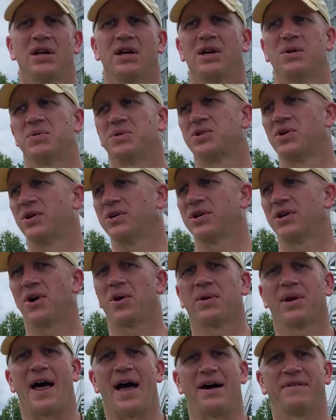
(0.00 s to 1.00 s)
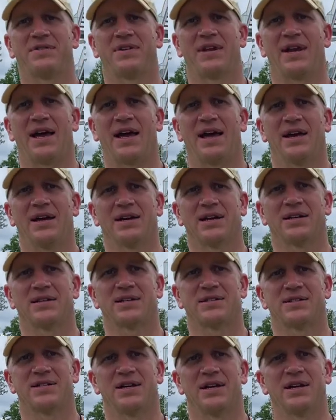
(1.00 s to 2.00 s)
It was good to go live today and get
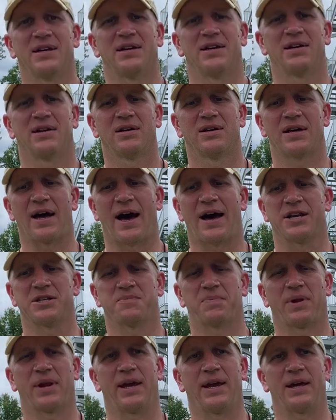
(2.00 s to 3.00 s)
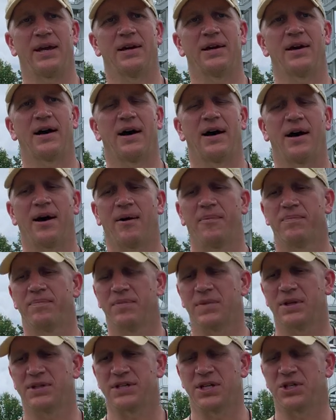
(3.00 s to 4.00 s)
to see guys playing
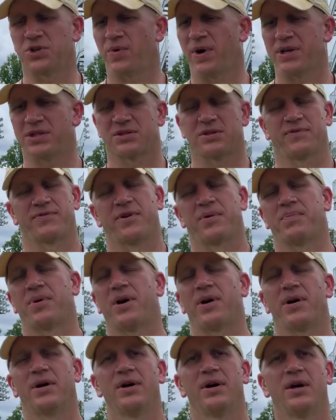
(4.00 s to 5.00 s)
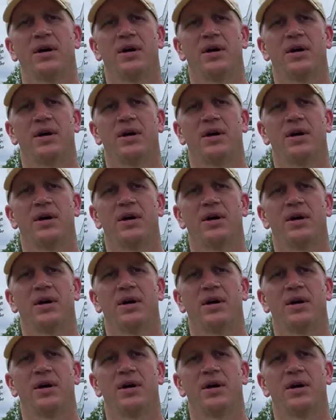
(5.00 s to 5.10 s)
situational football.